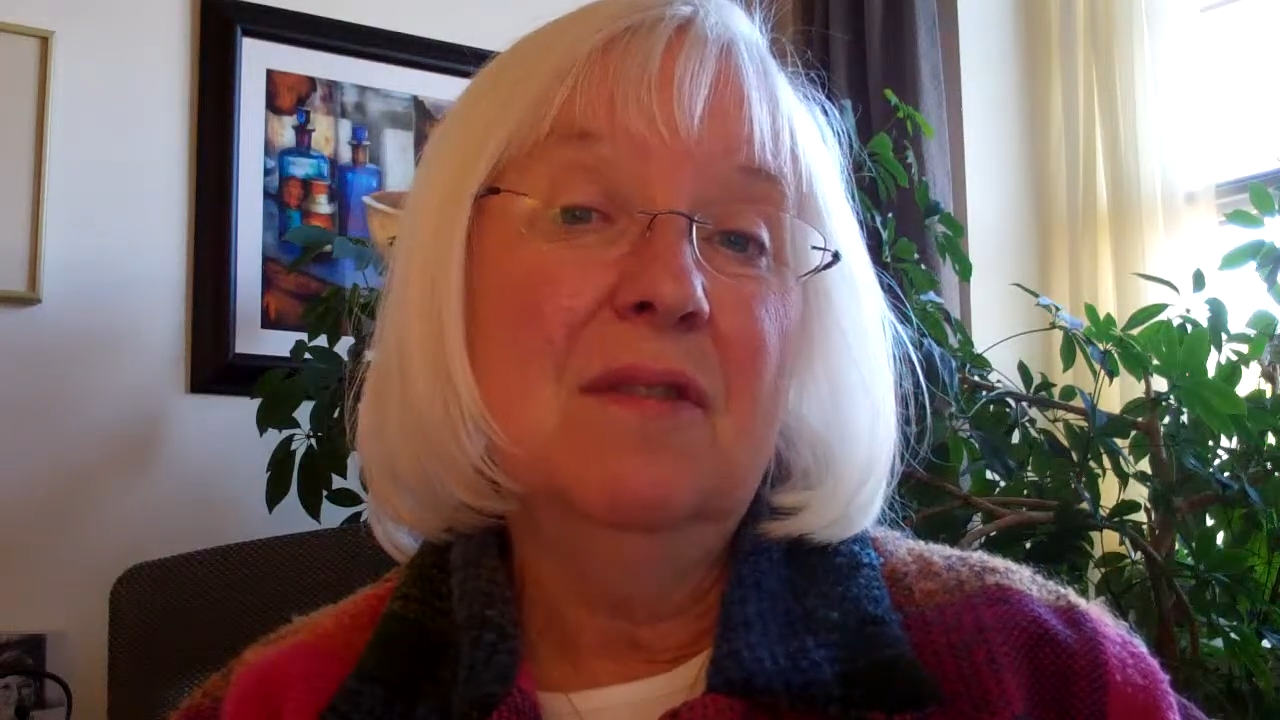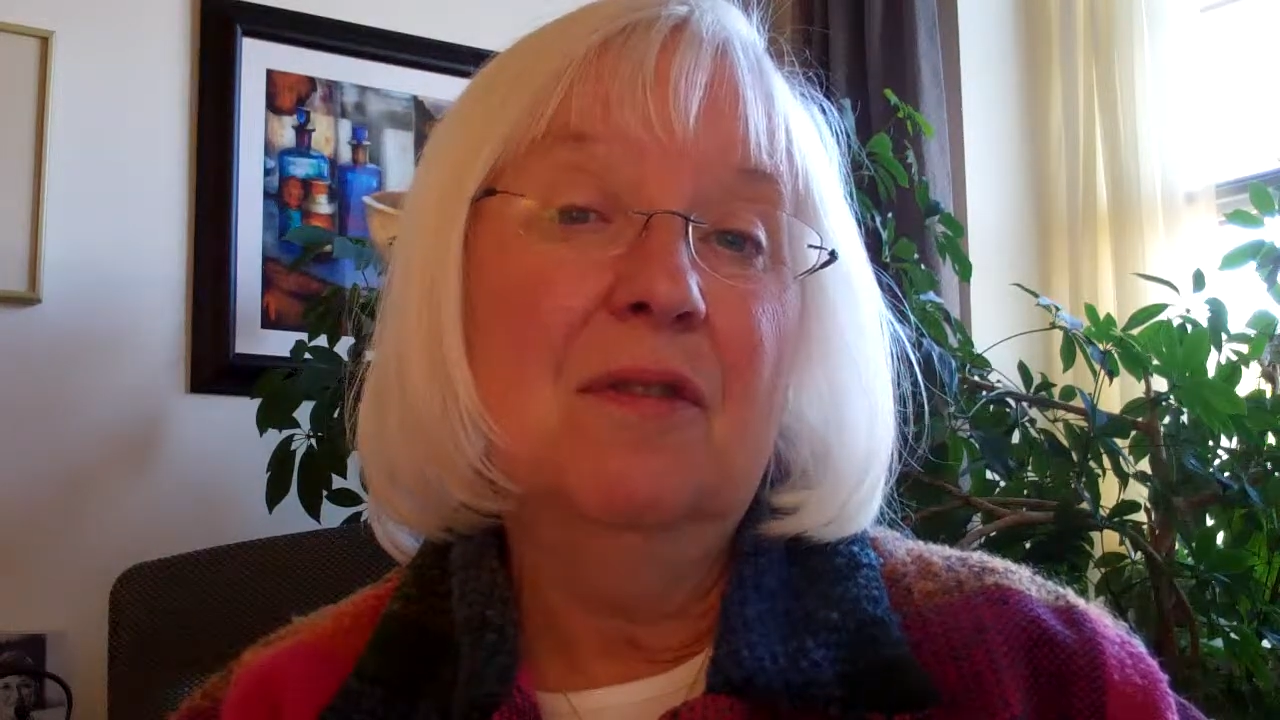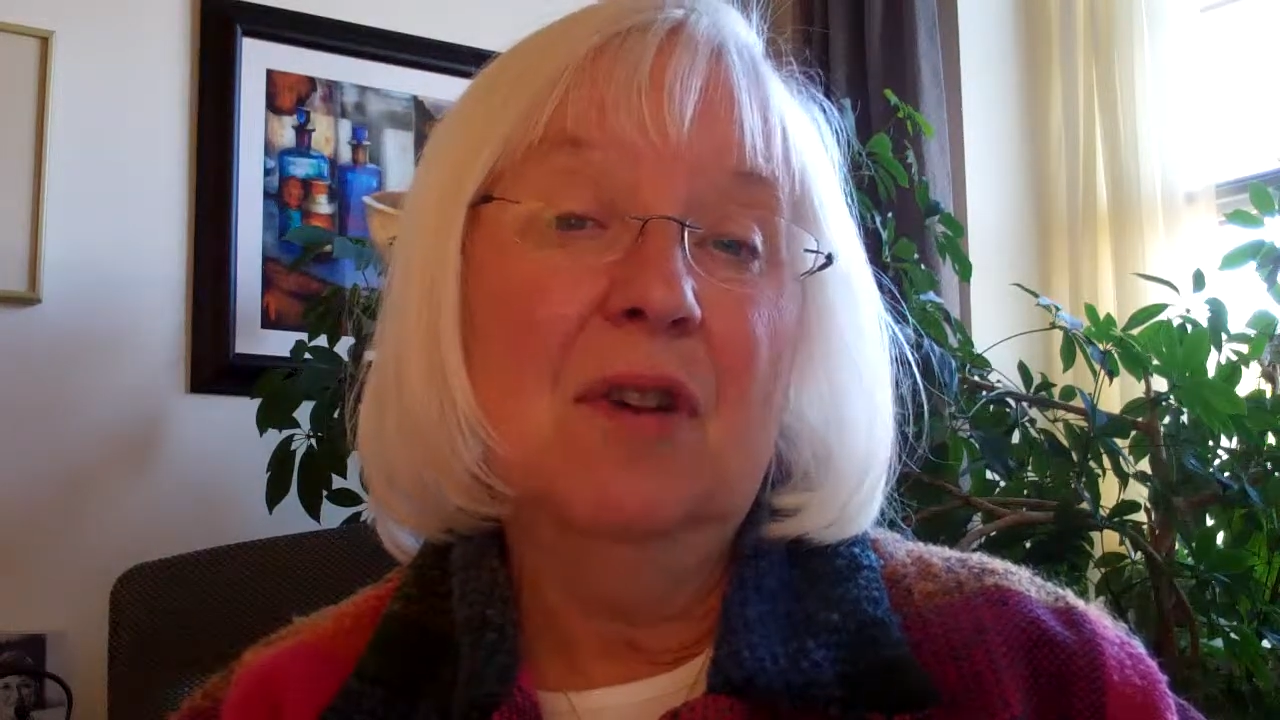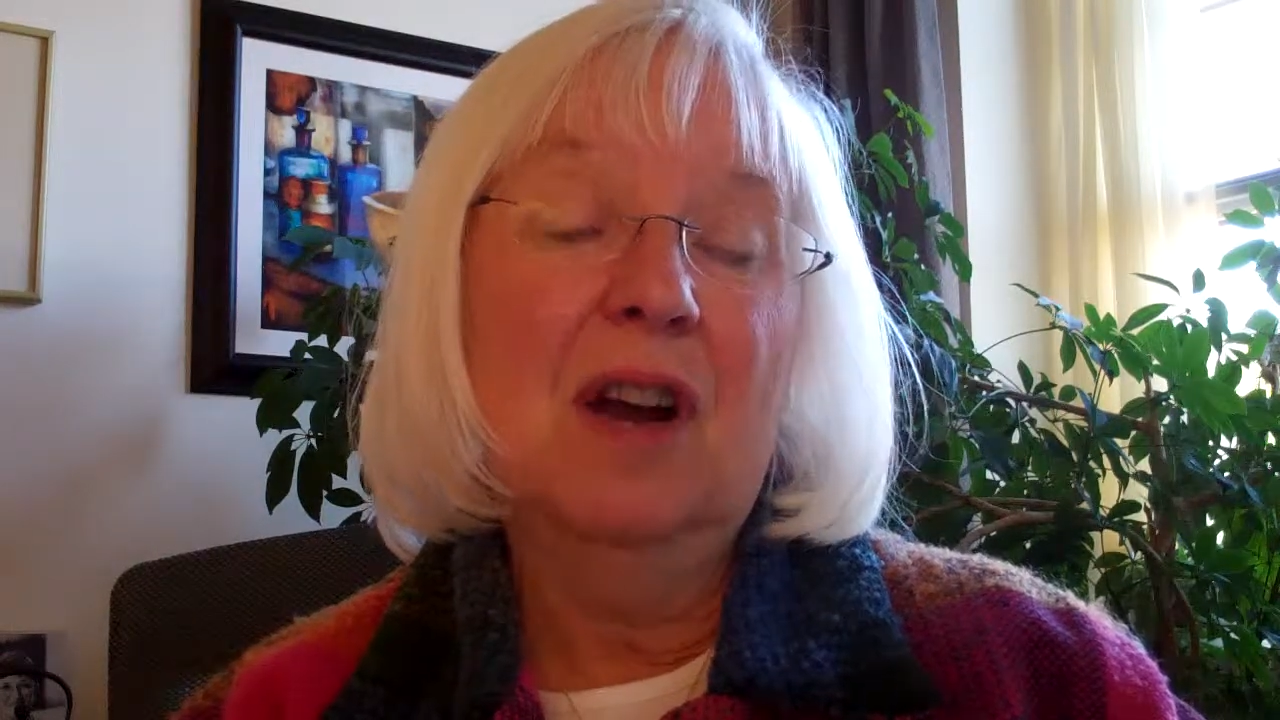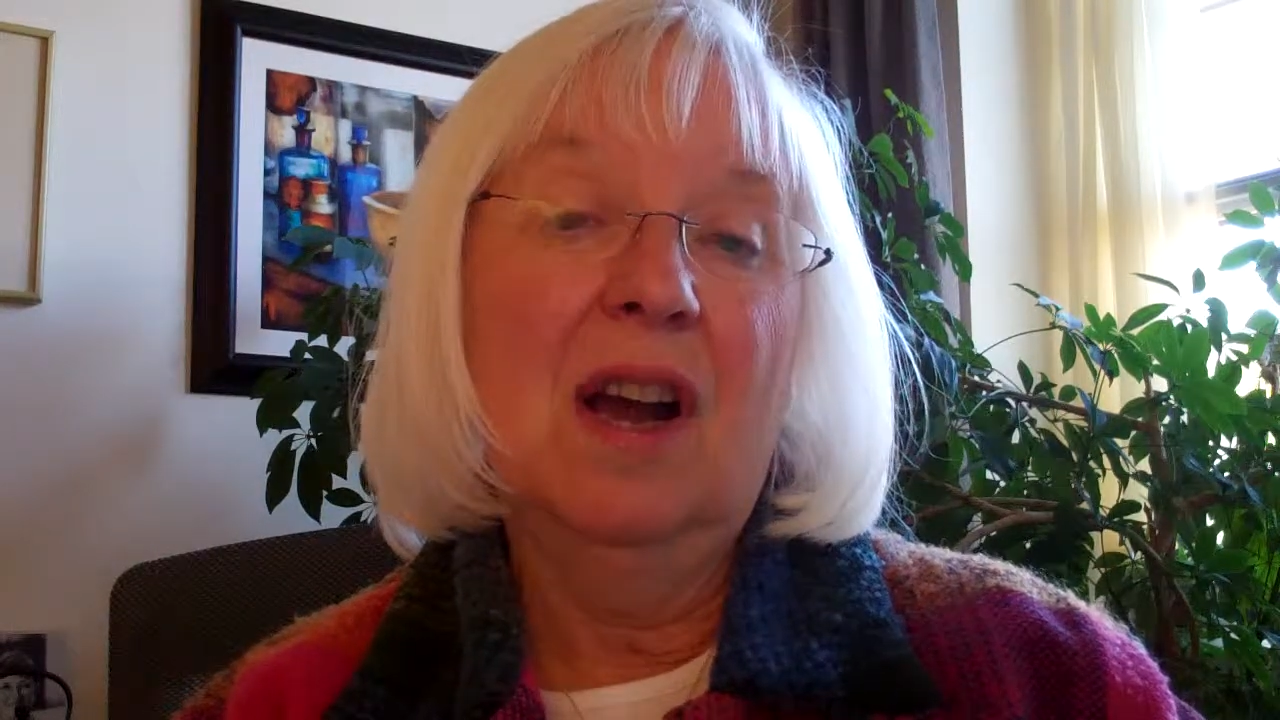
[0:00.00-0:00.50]

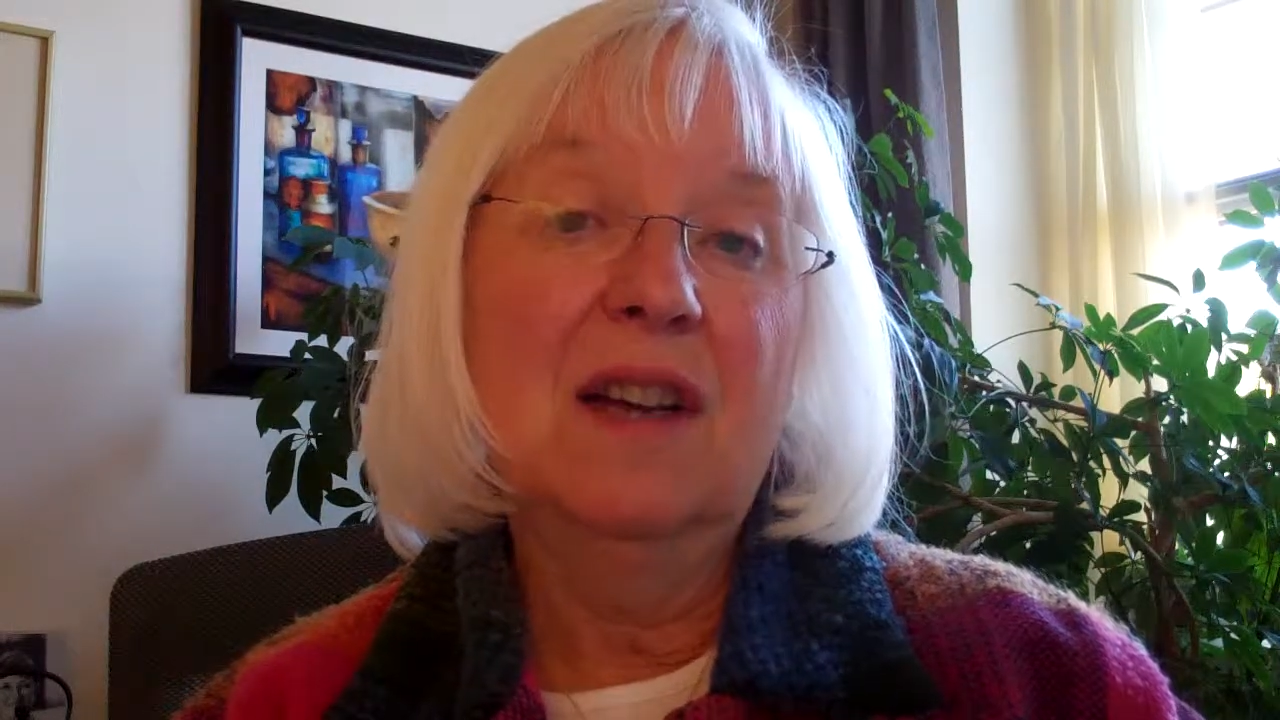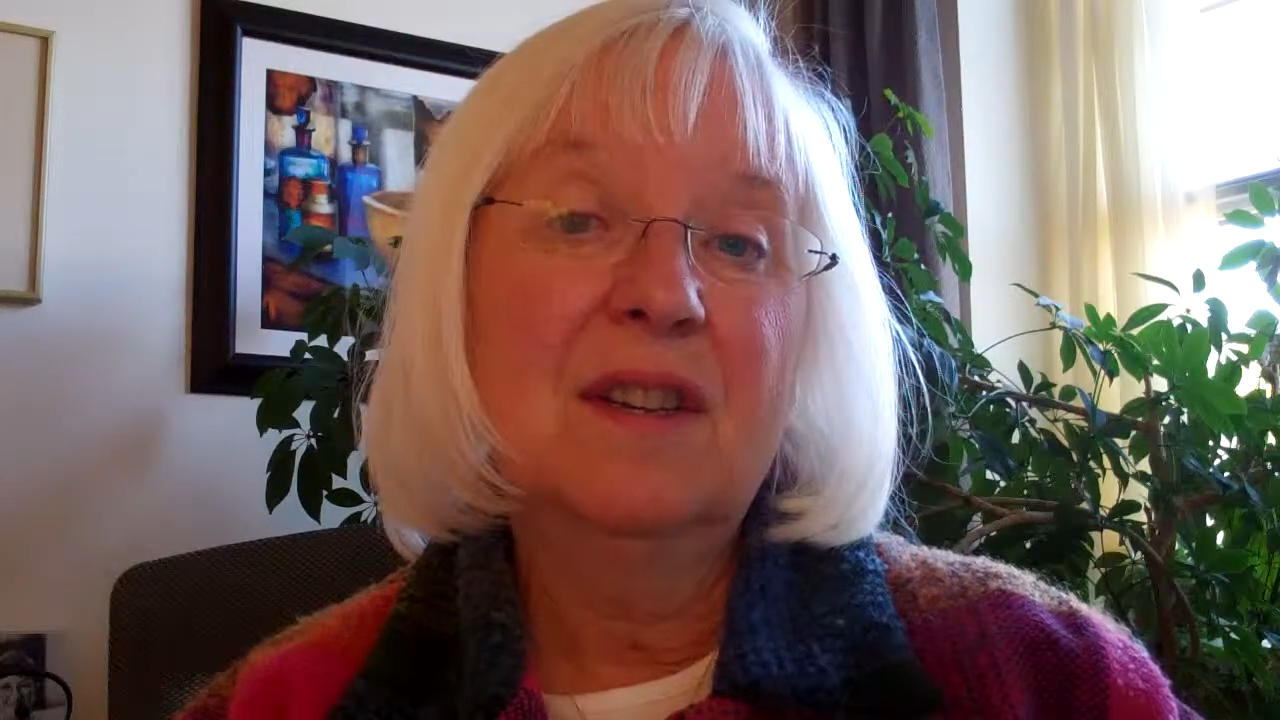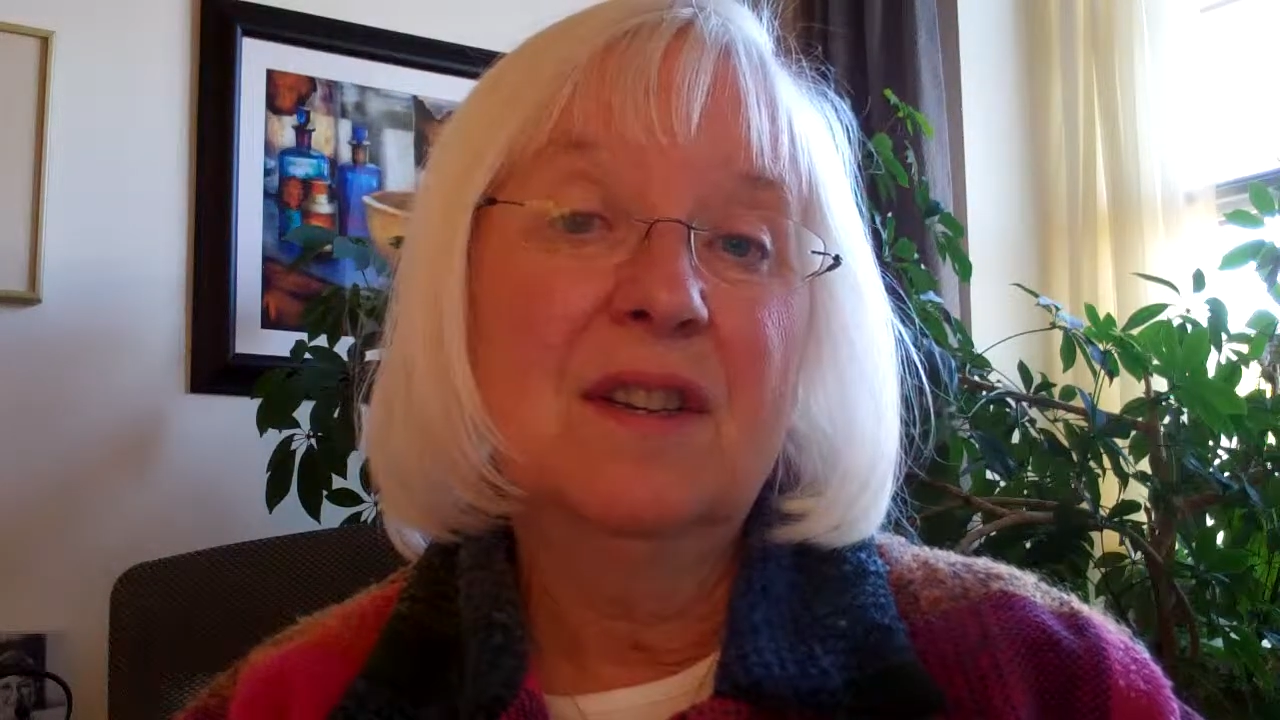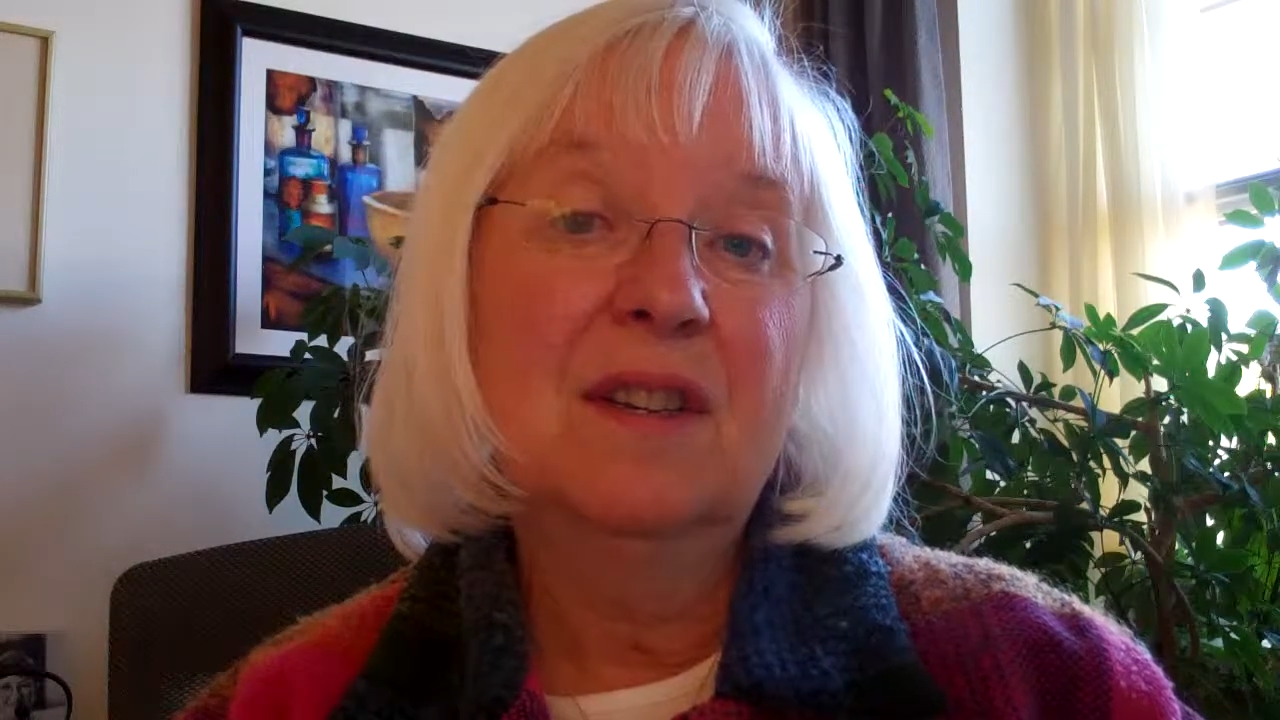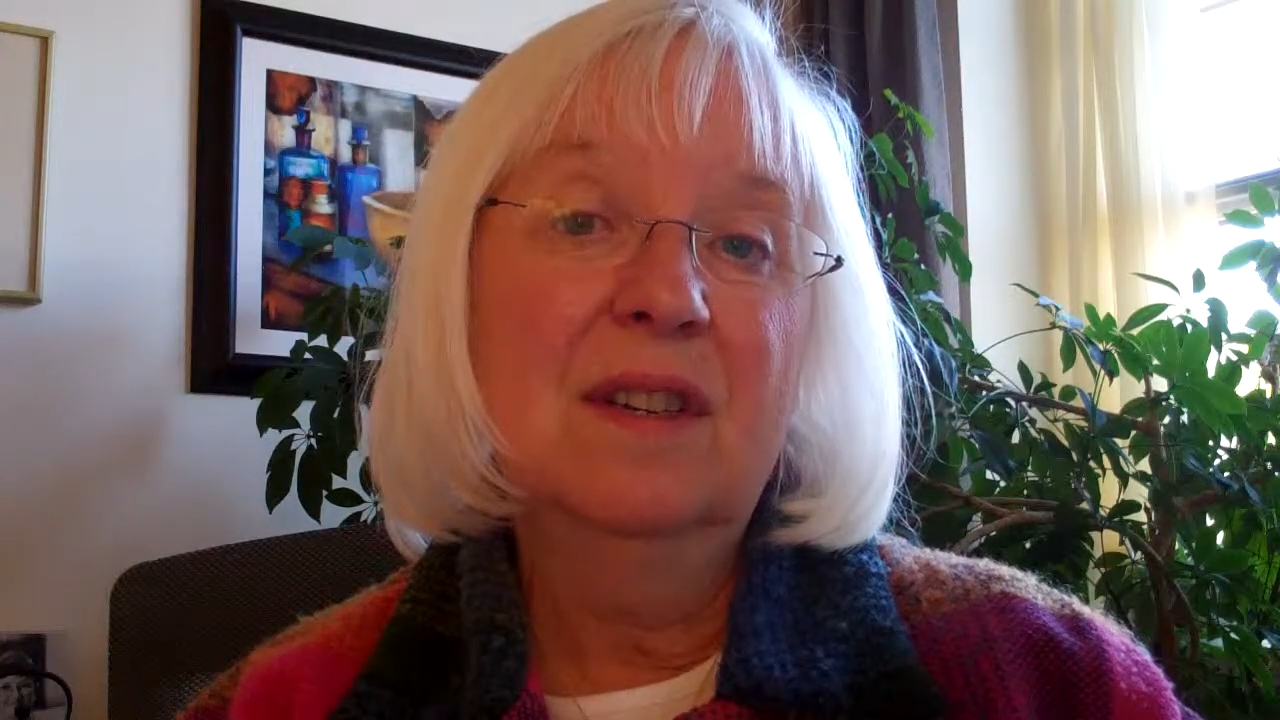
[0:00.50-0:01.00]
for
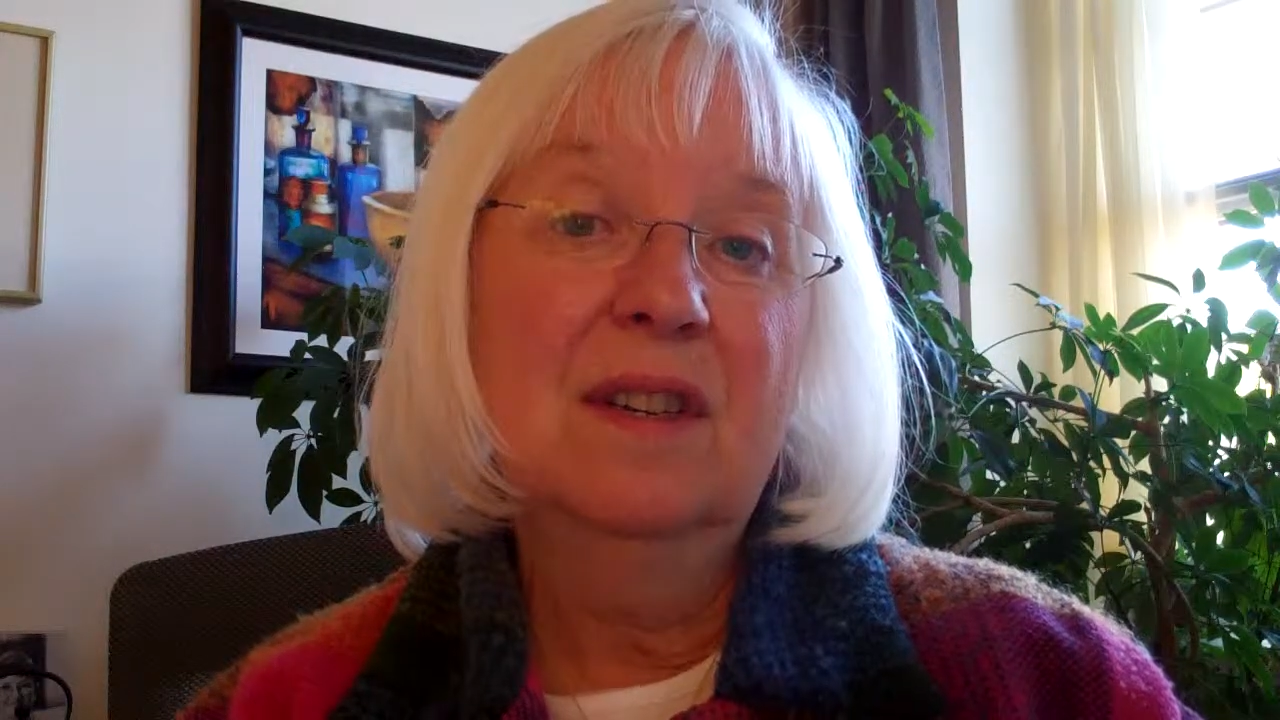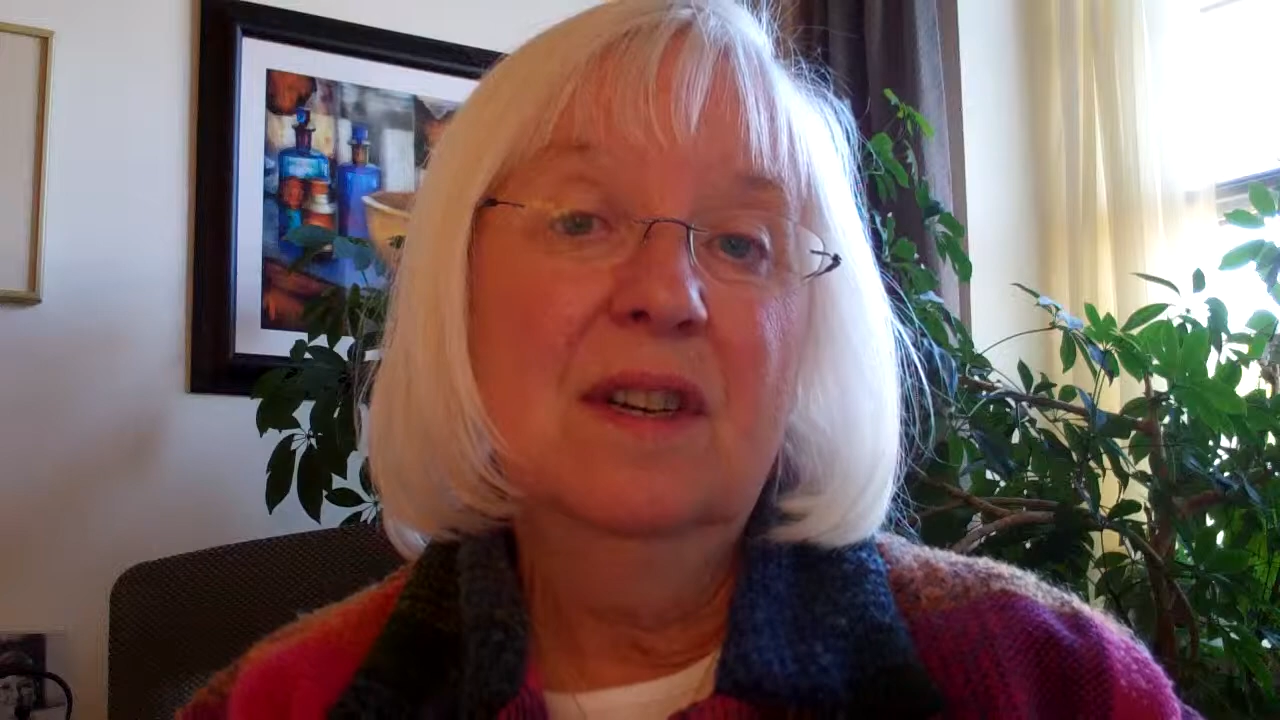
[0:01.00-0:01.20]
us,